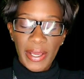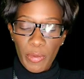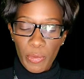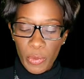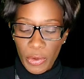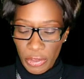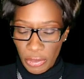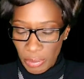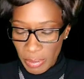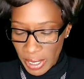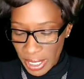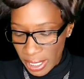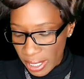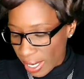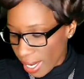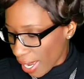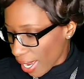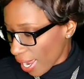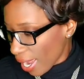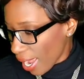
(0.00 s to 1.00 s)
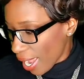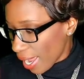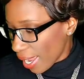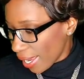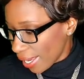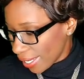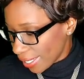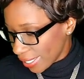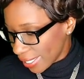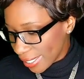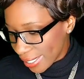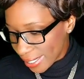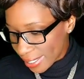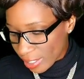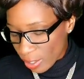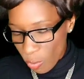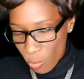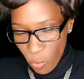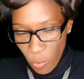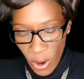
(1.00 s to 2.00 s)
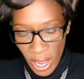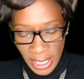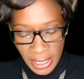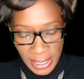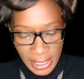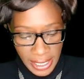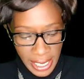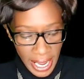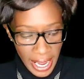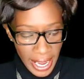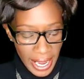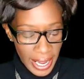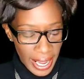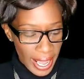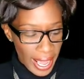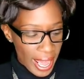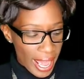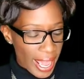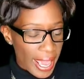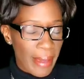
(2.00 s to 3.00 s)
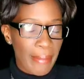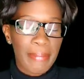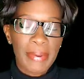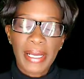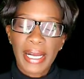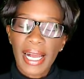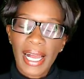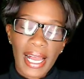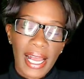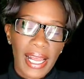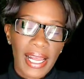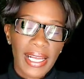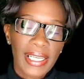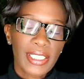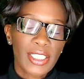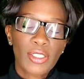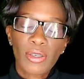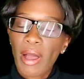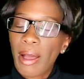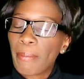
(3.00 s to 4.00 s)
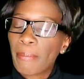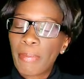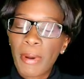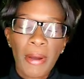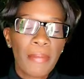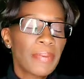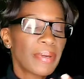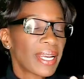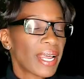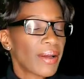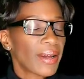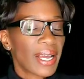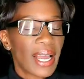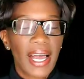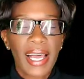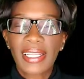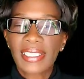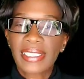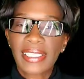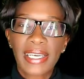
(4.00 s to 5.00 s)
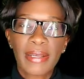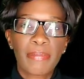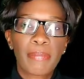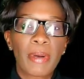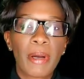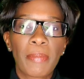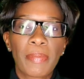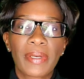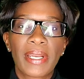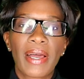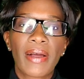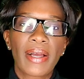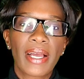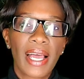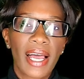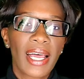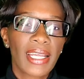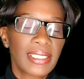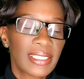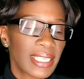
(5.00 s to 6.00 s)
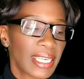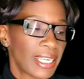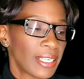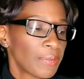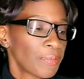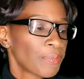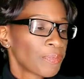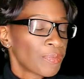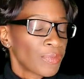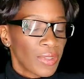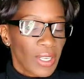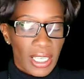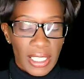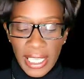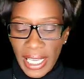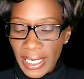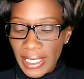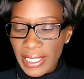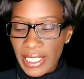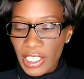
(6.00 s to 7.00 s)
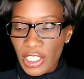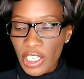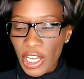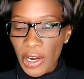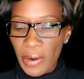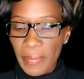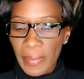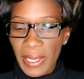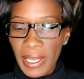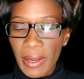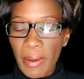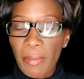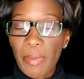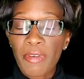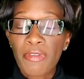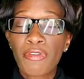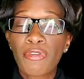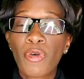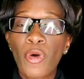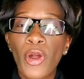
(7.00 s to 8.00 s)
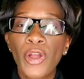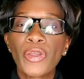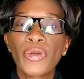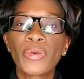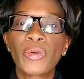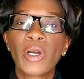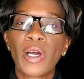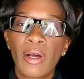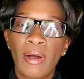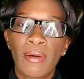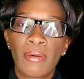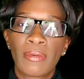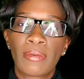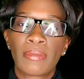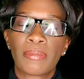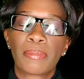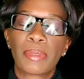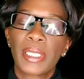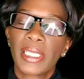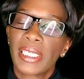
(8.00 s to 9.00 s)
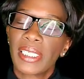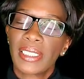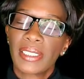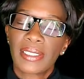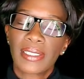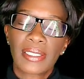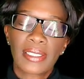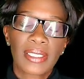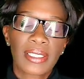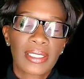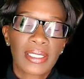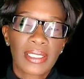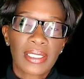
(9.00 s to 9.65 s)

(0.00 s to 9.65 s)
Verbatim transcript: it with me. It is Wednesday. I am behind, so I'm pumping out content, pumping out content. Ladies and gentlemen, before you go, please